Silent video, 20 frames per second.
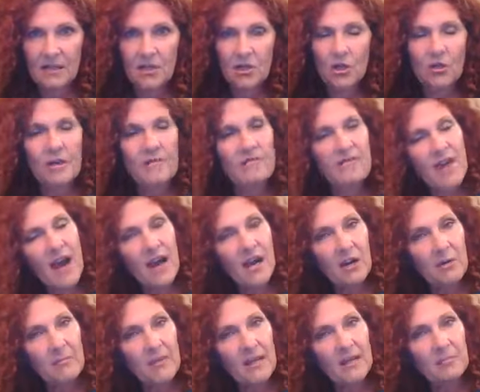your
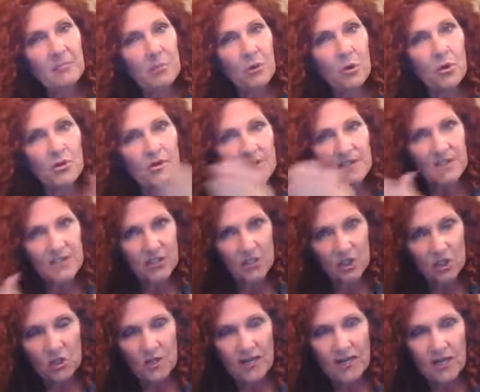environment pulls the
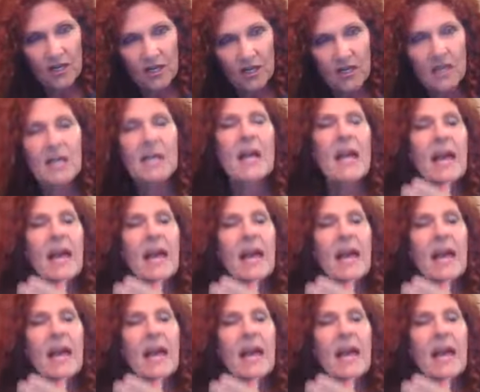trigger